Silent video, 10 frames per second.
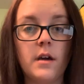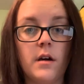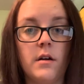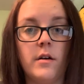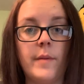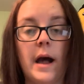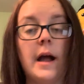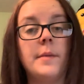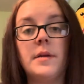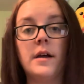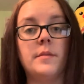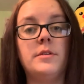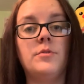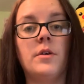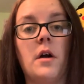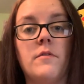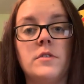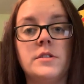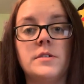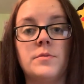I'm not going to be doing
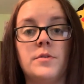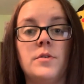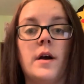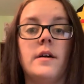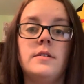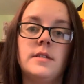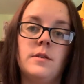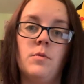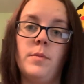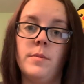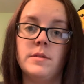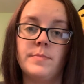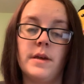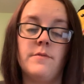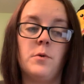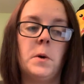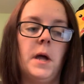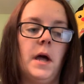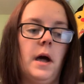conferences with you guys. It will be Miss Bamble.